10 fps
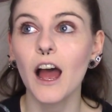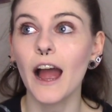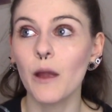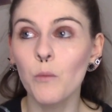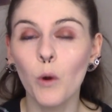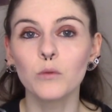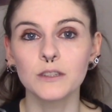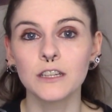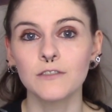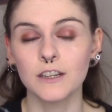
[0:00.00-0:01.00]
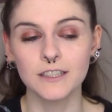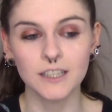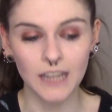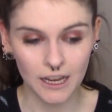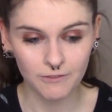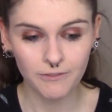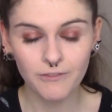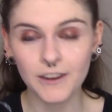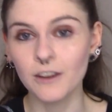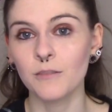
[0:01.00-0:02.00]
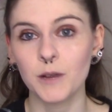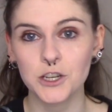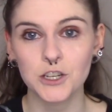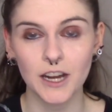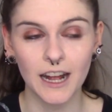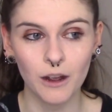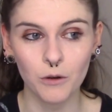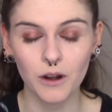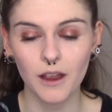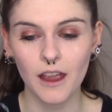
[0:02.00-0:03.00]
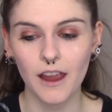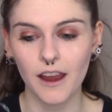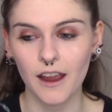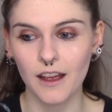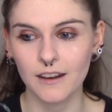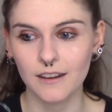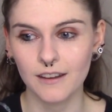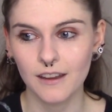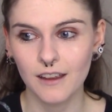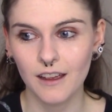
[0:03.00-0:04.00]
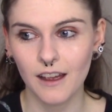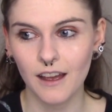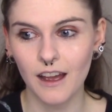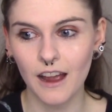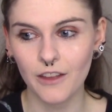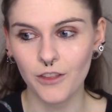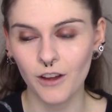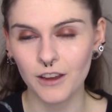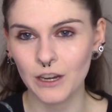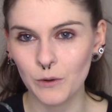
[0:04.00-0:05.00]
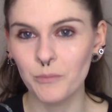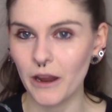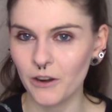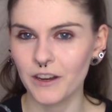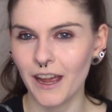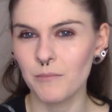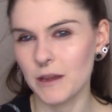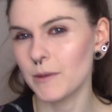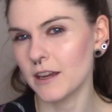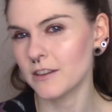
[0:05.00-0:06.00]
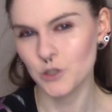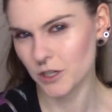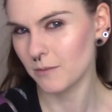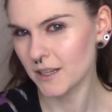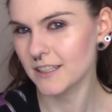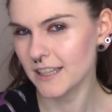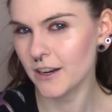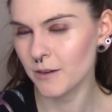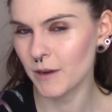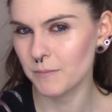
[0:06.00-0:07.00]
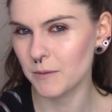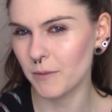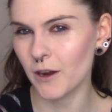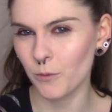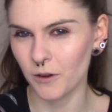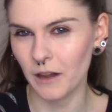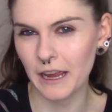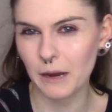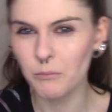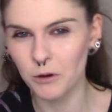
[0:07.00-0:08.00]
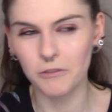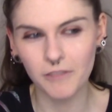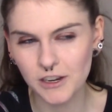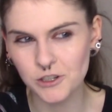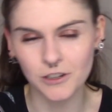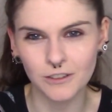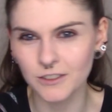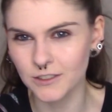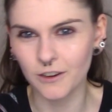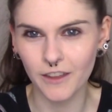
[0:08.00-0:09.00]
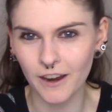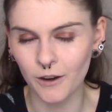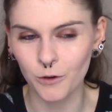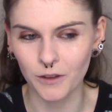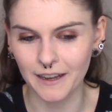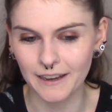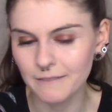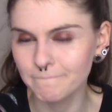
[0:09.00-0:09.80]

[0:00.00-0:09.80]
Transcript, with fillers: I won't leave until I've figured my shit out. And I thought, you know, better yet, maybe a treatment center might be better, where like professionals are there who like